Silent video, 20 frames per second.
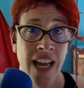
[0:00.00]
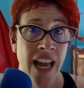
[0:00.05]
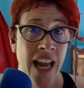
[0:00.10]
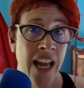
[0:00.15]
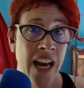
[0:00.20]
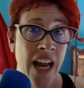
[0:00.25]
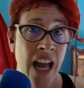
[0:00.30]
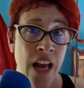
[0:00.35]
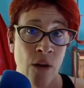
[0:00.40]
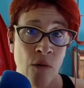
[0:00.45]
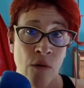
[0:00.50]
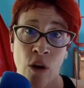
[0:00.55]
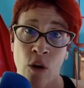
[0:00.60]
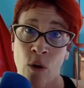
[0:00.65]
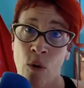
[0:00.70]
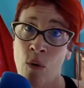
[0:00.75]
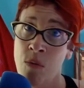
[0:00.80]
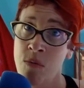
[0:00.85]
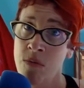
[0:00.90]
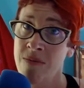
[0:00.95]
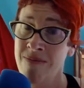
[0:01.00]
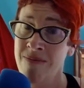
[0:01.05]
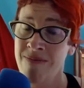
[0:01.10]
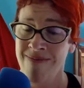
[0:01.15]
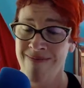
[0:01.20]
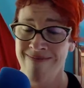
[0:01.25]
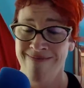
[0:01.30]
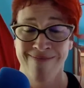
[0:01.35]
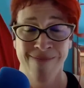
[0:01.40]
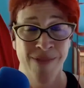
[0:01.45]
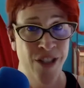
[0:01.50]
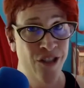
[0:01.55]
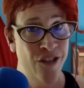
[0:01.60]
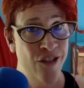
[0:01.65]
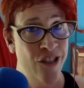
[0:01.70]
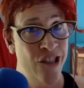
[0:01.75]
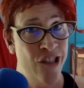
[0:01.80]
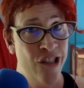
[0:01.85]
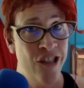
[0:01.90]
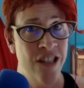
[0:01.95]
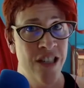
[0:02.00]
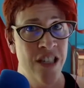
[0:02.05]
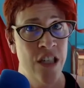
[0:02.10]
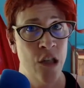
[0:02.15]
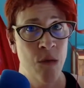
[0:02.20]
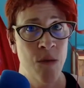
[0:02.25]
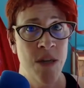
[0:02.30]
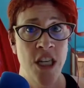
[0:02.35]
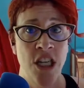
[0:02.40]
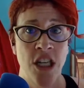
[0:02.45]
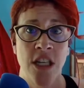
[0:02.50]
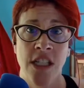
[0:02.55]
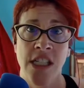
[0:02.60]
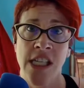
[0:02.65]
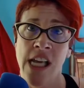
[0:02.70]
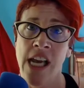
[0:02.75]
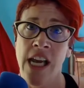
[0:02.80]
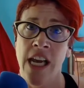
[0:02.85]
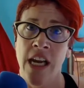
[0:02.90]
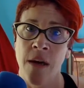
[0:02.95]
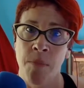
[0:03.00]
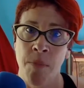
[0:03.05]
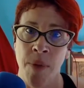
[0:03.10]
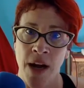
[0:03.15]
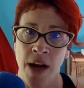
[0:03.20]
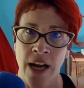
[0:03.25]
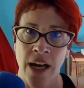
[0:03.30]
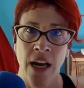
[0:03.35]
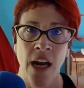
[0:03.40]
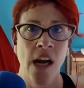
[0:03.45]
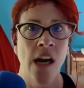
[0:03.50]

and I don't know what your insurance situation is like, but